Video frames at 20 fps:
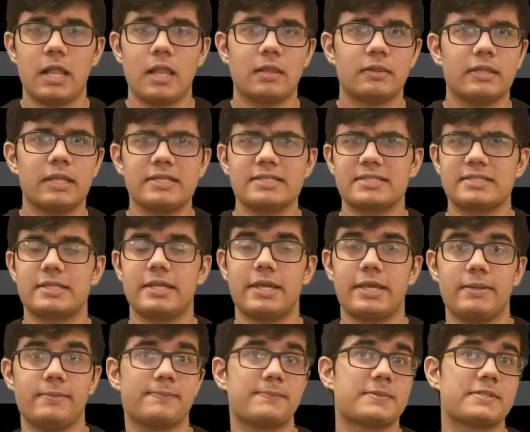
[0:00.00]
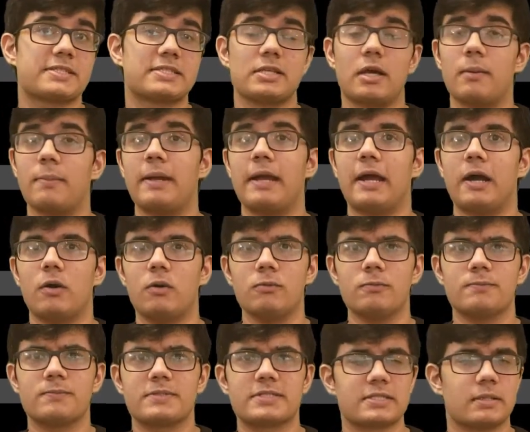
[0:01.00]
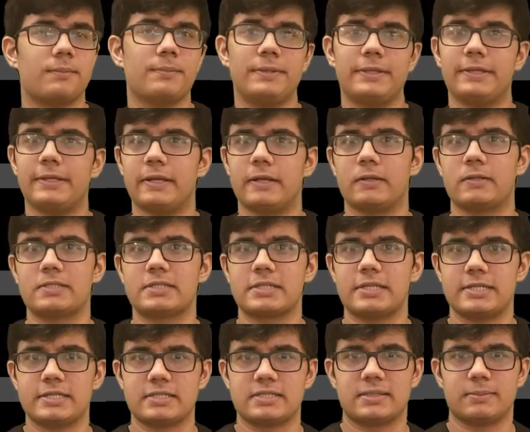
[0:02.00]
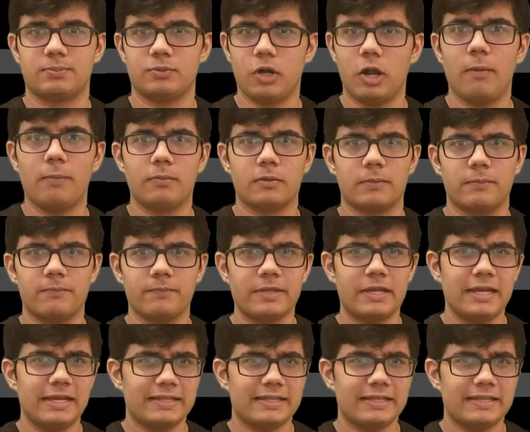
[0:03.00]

Let's say somehow something else is the problem